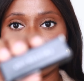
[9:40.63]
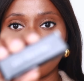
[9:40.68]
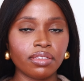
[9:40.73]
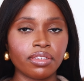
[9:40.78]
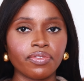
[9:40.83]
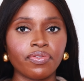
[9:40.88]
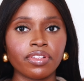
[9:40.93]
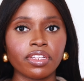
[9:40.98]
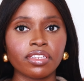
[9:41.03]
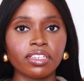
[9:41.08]

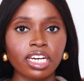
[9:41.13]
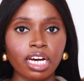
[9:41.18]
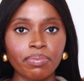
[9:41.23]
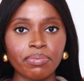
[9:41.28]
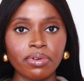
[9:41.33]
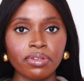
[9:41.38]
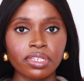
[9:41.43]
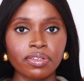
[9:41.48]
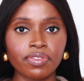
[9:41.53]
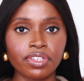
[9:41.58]
So for the top
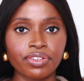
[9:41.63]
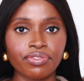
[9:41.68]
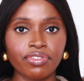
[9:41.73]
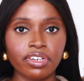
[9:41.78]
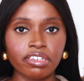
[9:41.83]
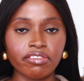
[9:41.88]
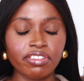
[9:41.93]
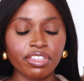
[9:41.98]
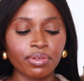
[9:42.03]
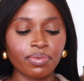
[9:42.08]
notes of this
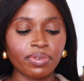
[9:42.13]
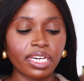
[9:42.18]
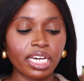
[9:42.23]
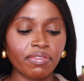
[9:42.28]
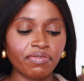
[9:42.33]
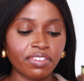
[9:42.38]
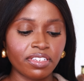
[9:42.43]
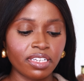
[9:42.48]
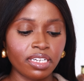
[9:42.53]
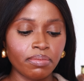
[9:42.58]
fragrance, we
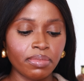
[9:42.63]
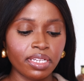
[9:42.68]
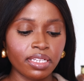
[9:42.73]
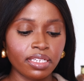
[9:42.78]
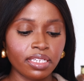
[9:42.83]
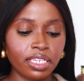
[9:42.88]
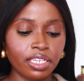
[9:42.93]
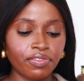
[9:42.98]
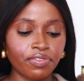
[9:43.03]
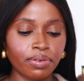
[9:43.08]
have cinnamon
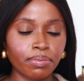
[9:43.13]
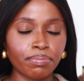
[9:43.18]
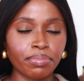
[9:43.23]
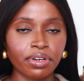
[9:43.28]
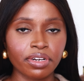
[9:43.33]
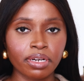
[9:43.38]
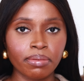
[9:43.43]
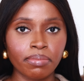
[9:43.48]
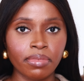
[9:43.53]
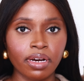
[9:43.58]
leaf,
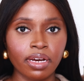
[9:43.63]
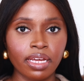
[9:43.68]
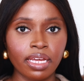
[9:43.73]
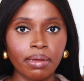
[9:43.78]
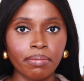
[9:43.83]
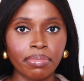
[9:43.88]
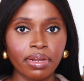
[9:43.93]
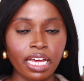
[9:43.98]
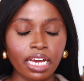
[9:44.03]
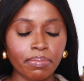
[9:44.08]
bergamot,
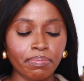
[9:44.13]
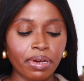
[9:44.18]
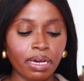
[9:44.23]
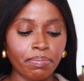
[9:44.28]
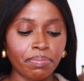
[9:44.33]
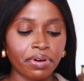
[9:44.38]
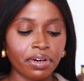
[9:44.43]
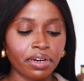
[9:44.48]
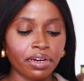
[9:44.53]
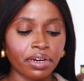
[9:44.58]
and black
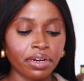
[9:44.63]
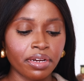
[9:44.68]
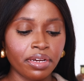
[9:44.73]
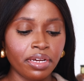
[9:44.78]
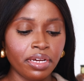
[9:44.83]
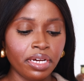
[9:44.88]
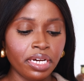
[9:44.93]
pepper.